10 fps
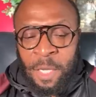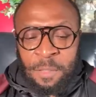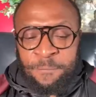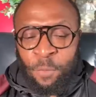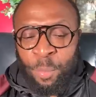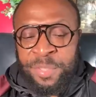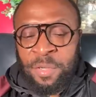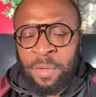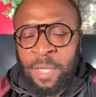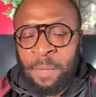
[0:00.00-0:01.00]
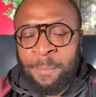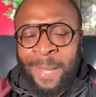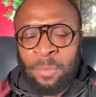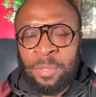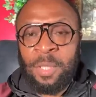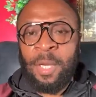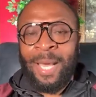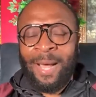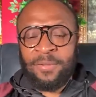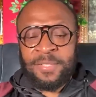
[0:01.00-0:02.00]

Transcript: Under four, we're talking about how